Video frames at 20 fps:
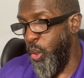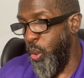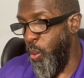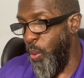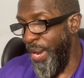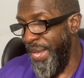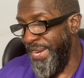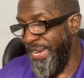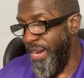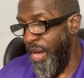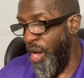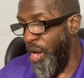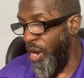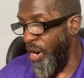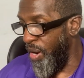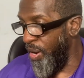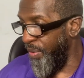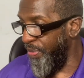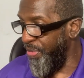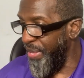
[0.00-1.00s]
Gwen
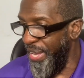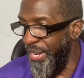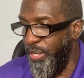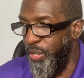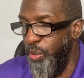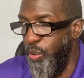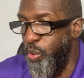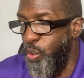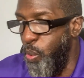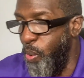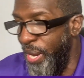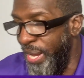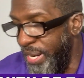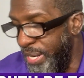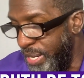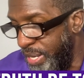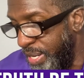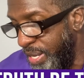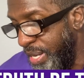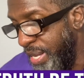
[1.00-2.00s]
R. Thank you,
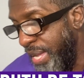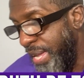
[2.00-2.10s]
Gwen.